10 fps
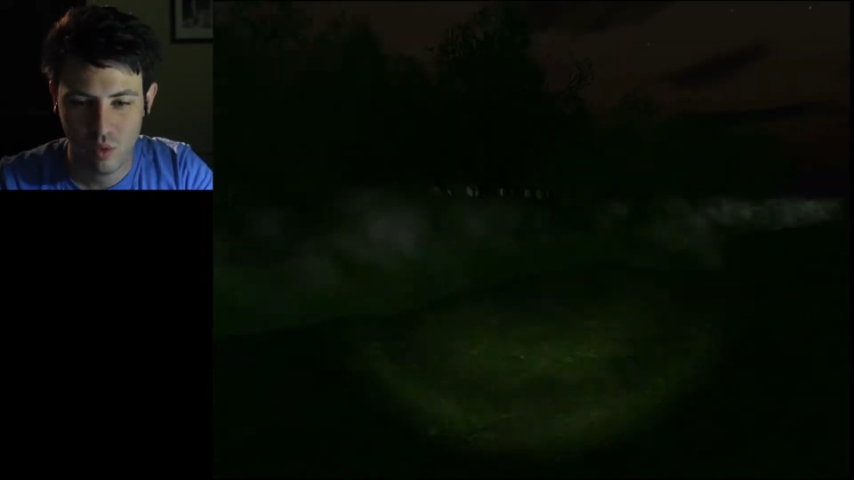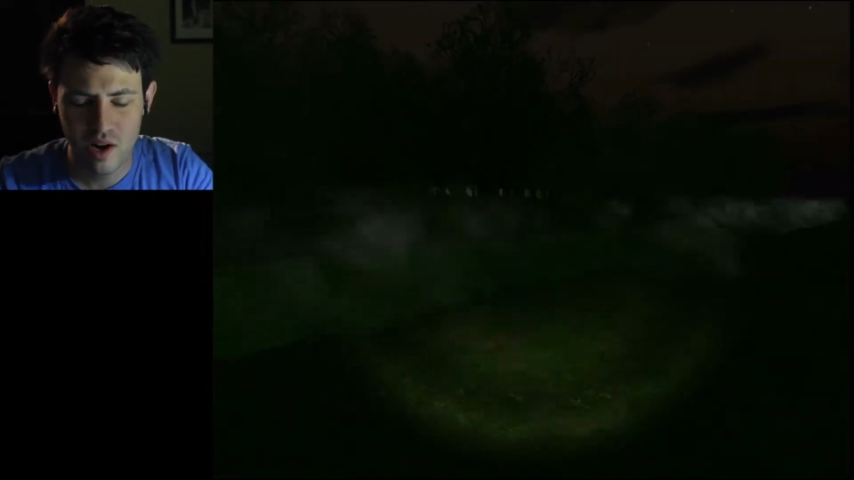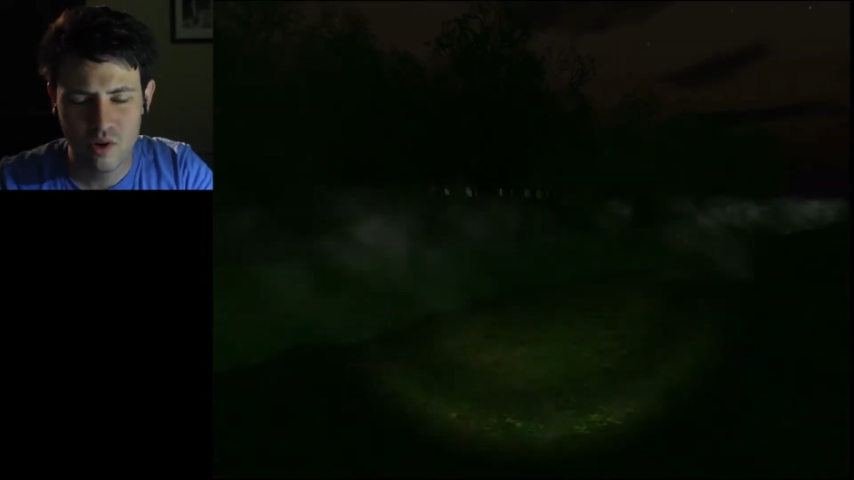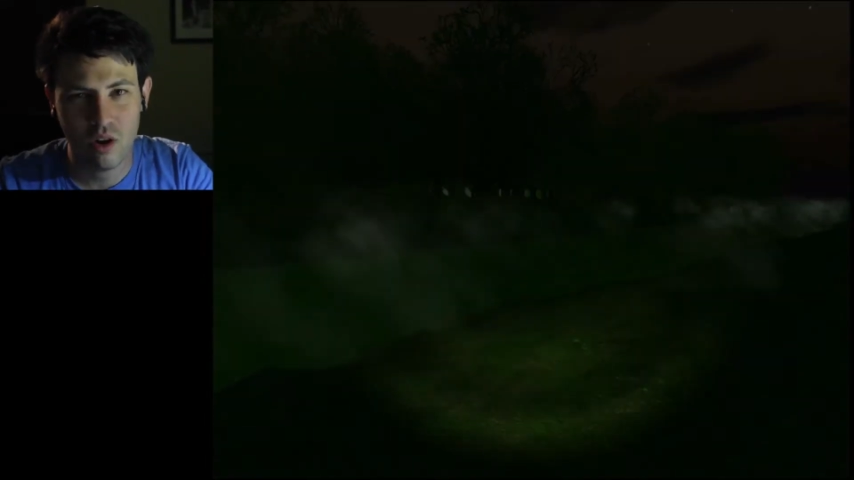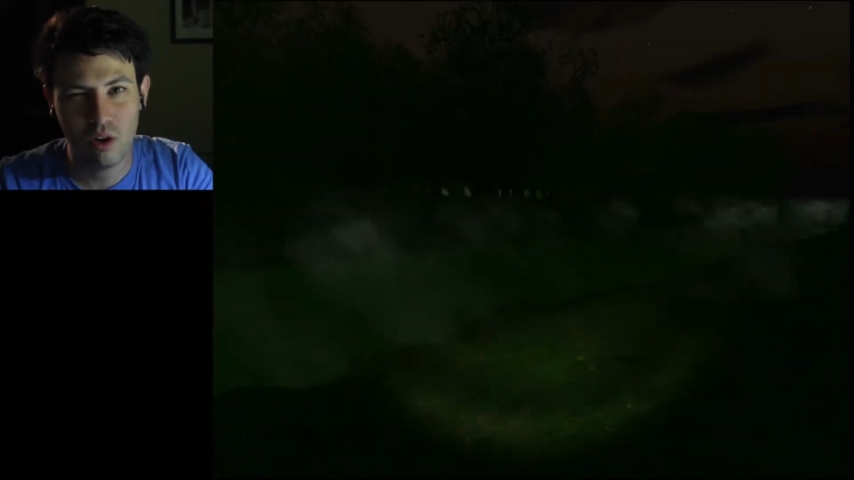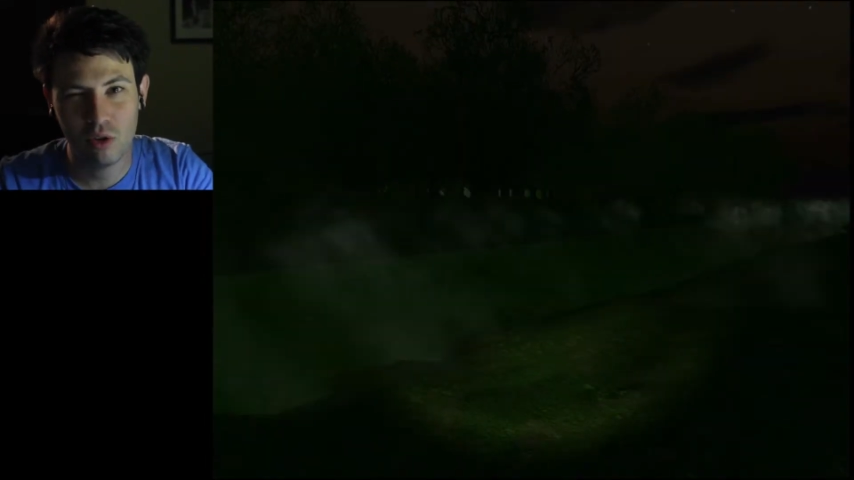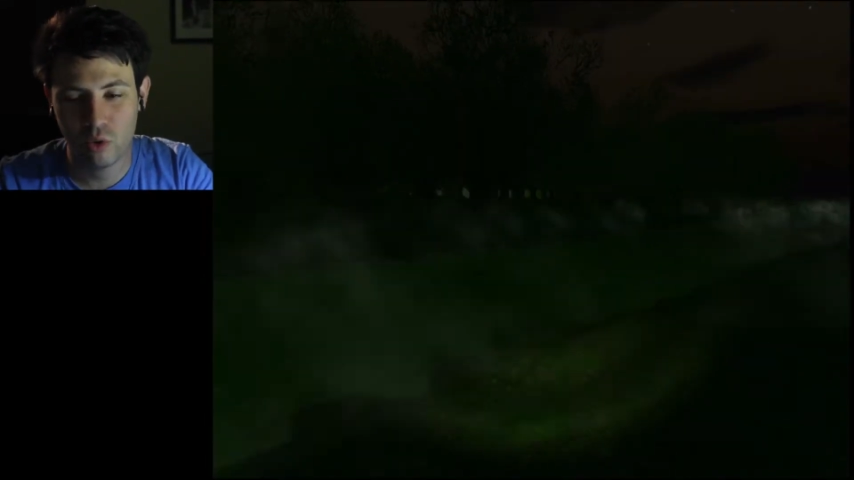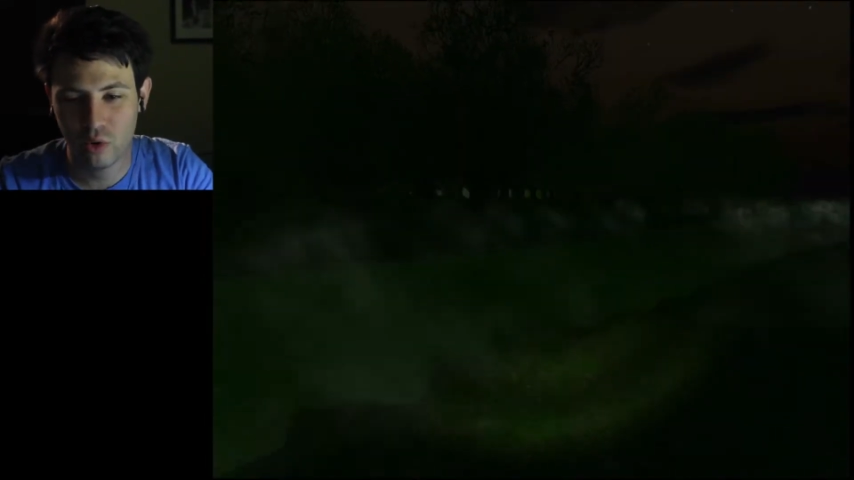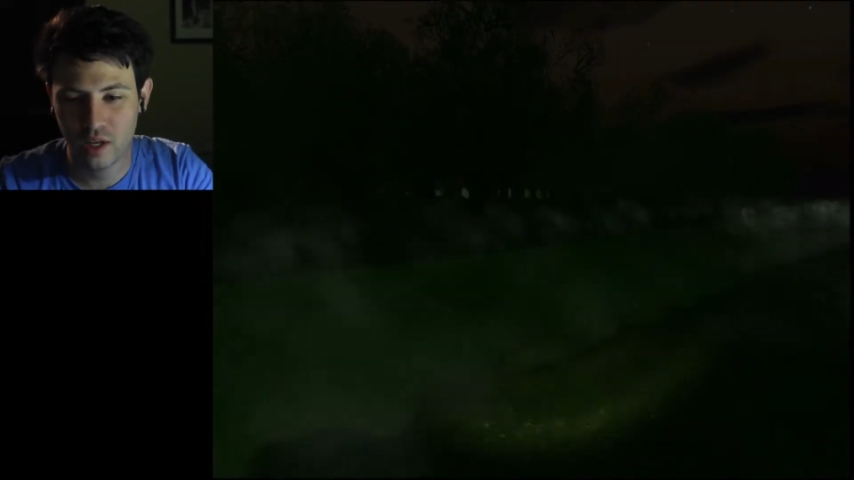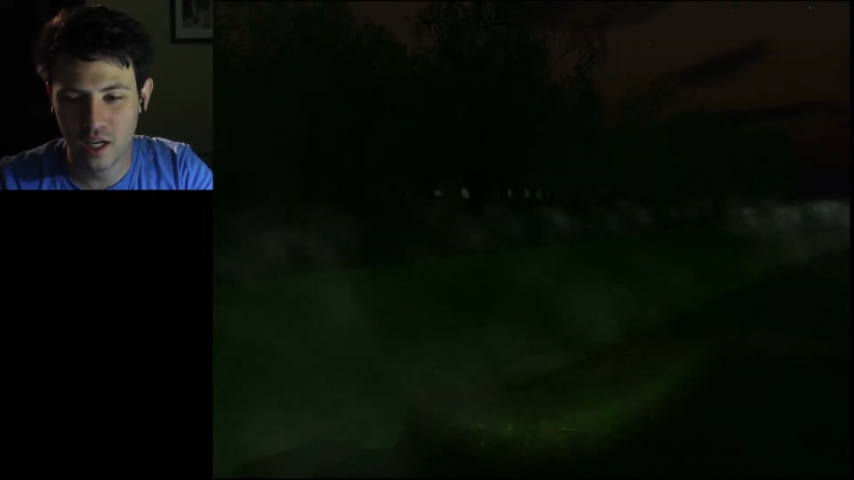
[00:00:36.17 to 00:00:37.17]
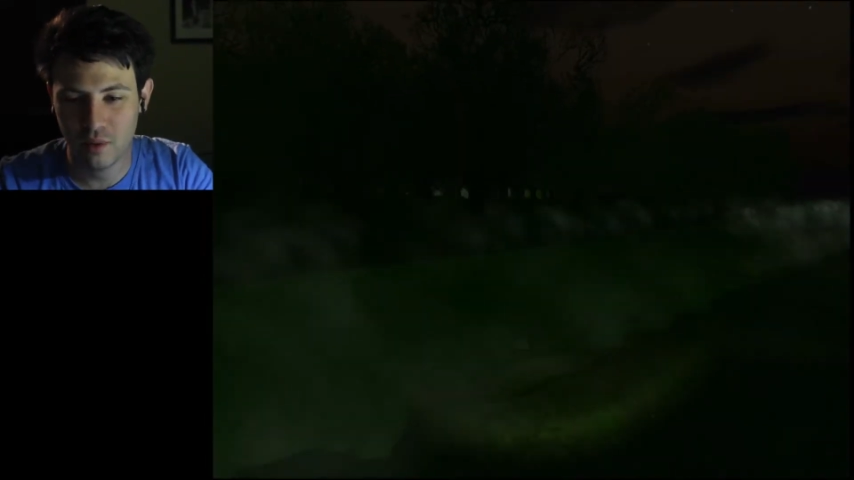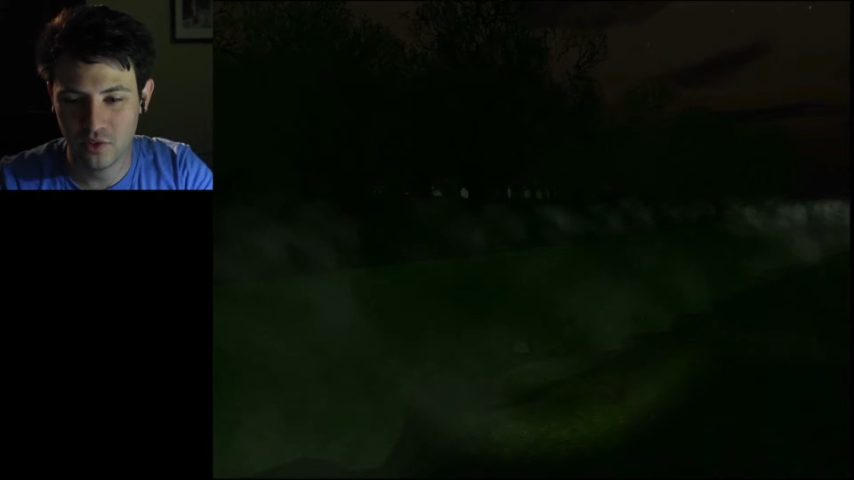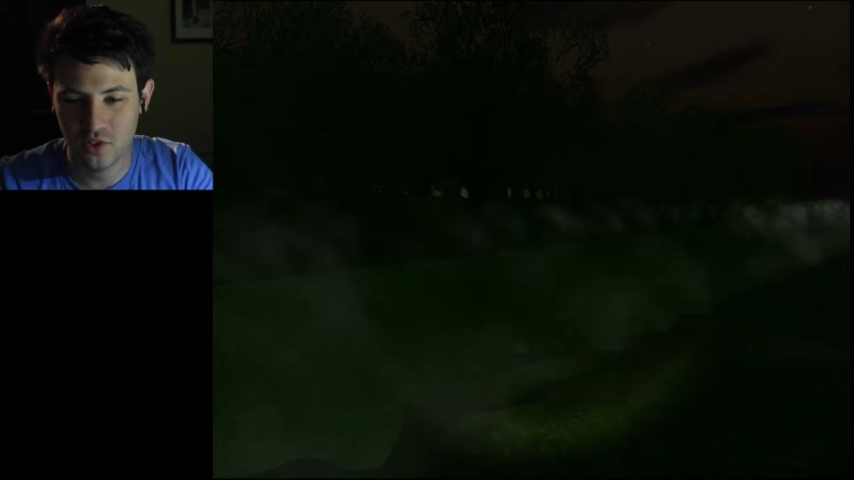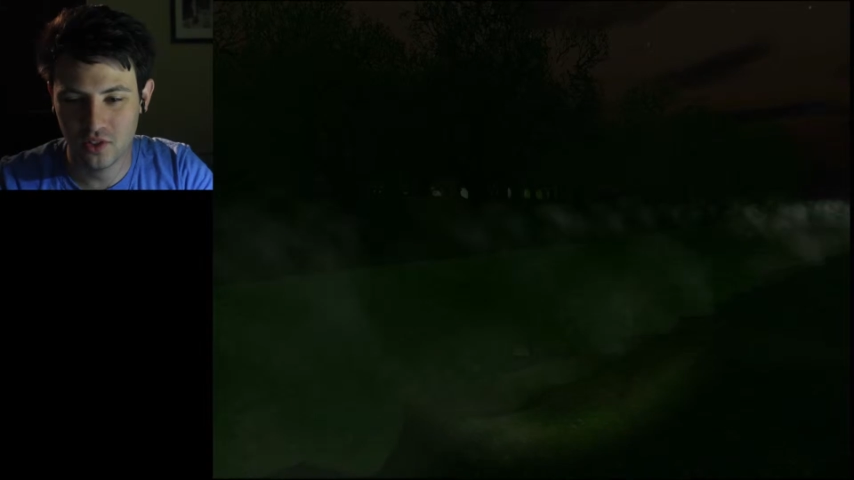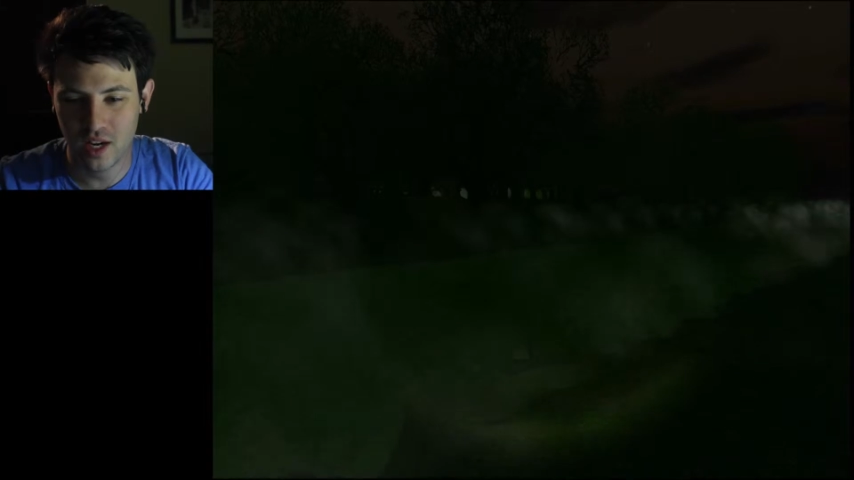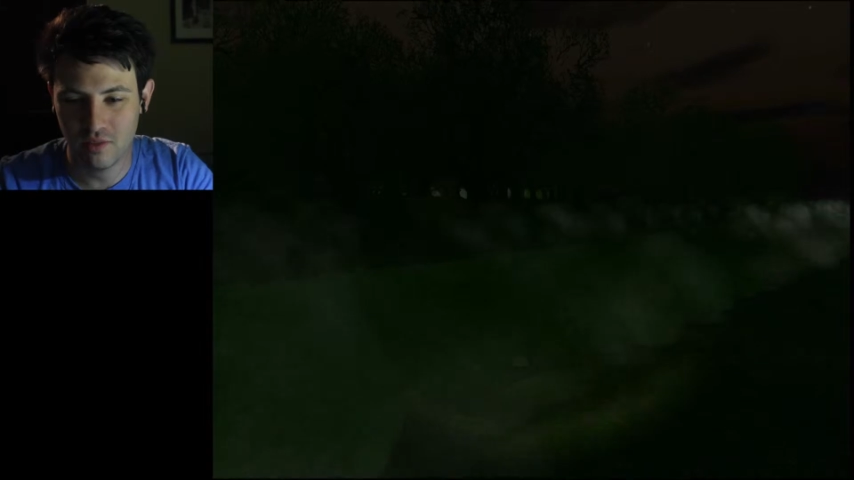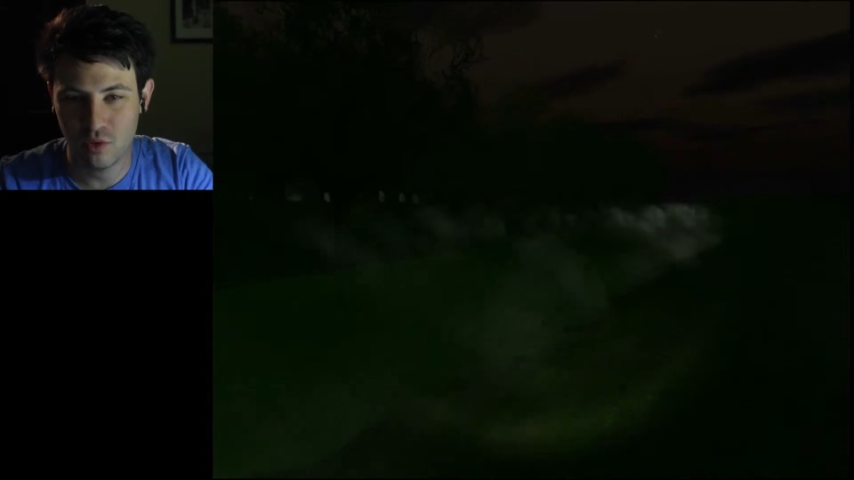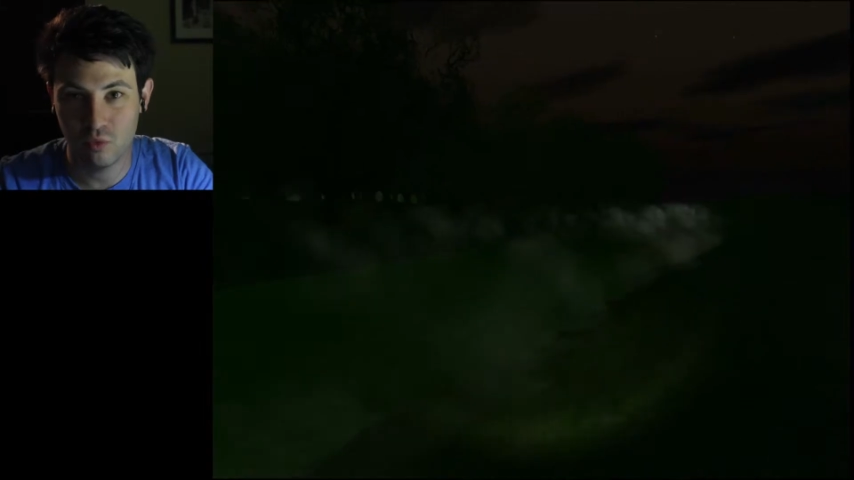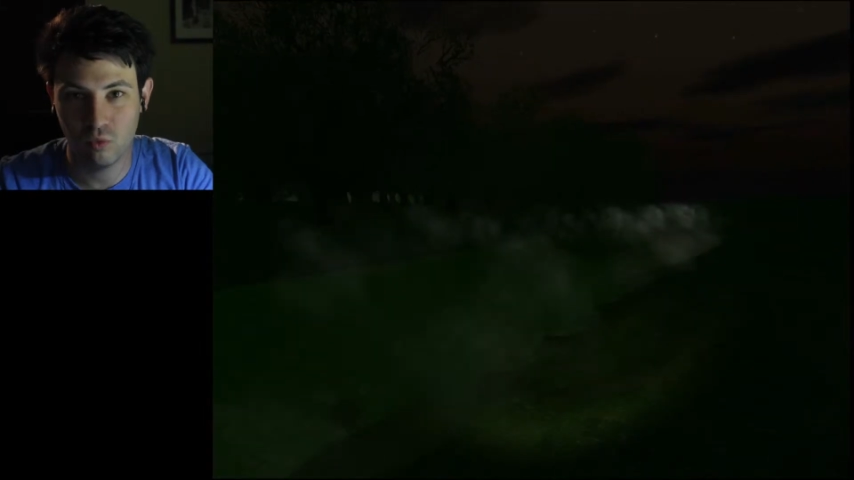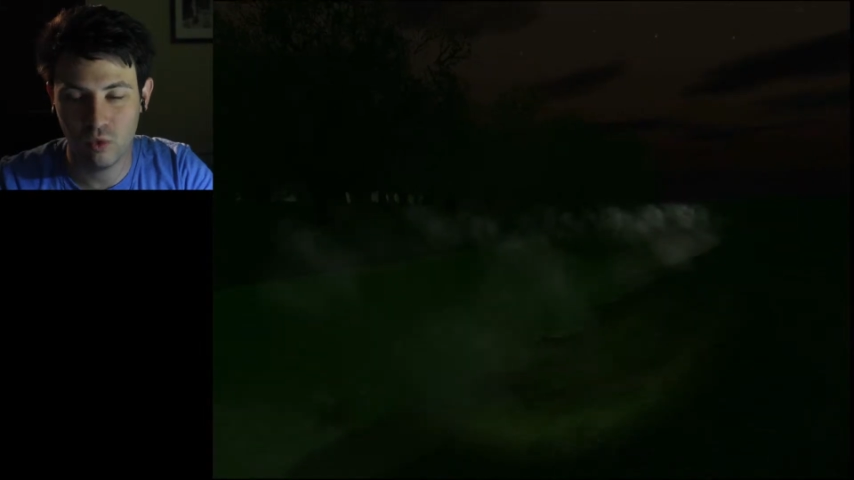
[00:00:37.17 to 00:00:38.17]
Why do all horror games just have you